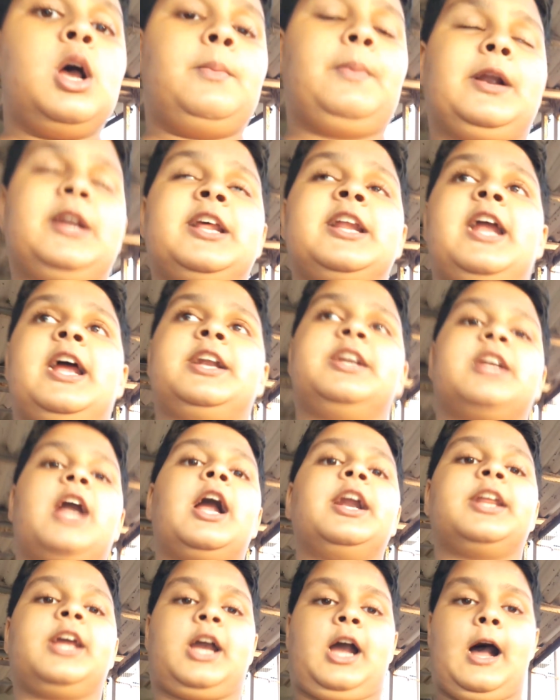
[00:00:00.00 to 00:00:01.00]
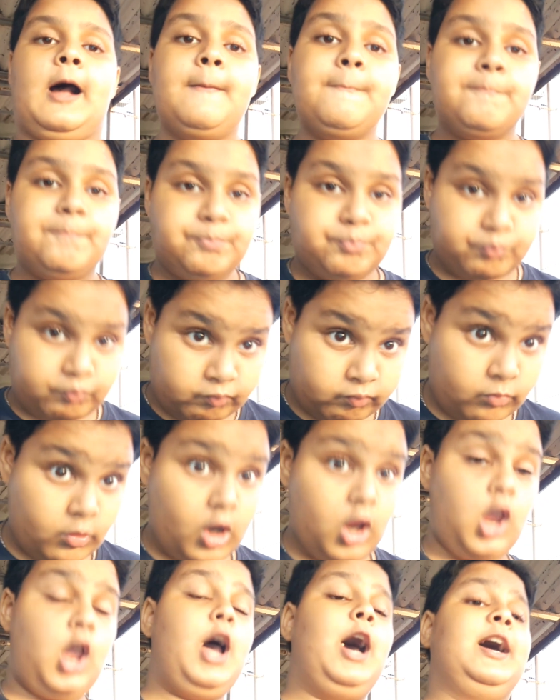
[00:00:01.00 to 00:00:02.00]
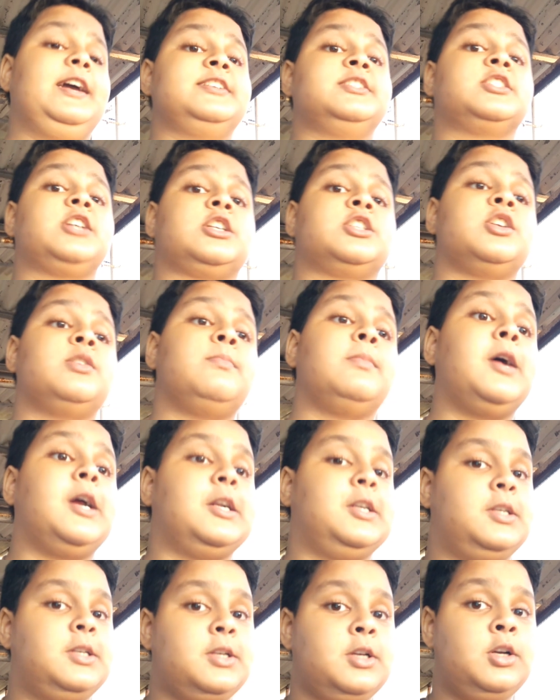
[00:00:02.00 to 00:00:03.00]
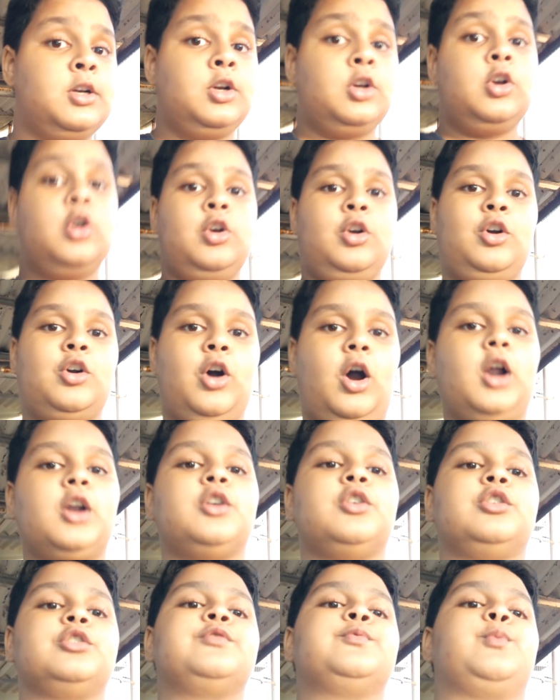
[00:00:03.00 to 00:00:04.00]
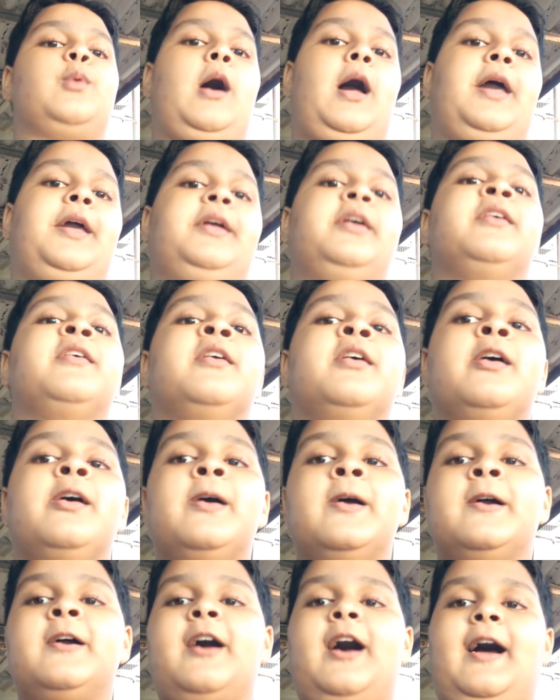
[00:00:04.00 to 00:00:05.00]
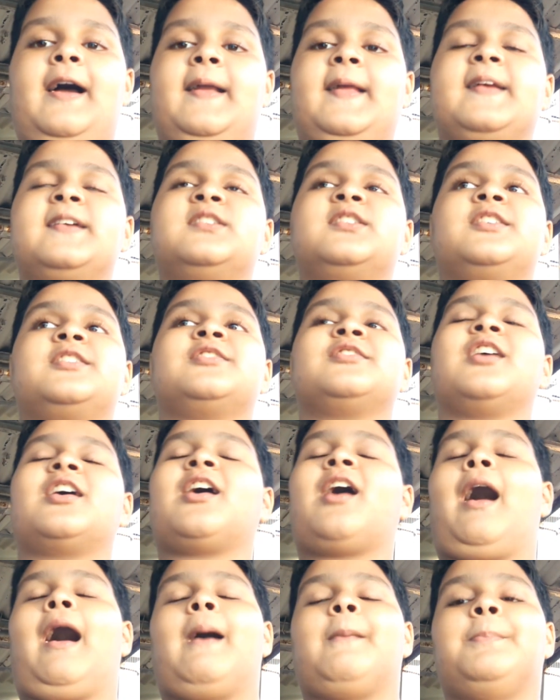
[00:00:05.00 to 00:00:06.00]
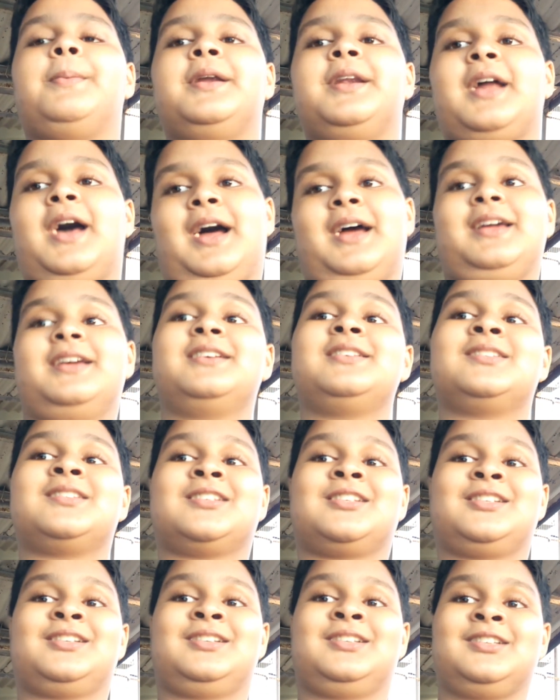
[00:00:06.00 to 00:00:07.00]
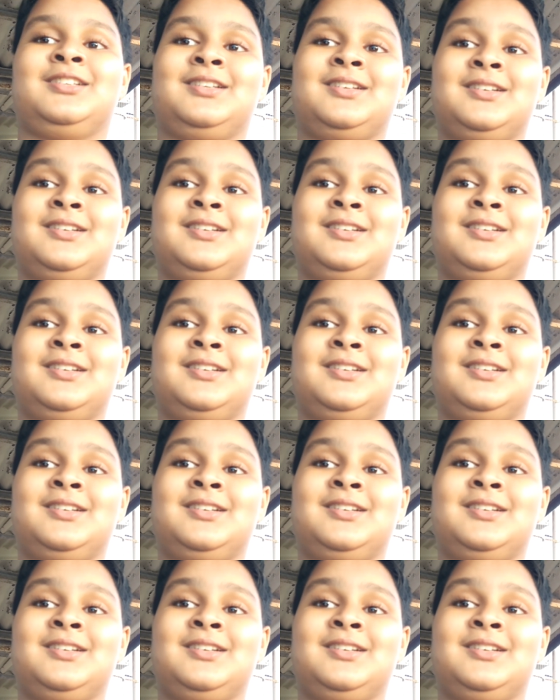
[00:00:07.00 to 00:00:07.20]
But in Antarctica, ice doesn't melt. God knows why. I guess it's the carbon ice.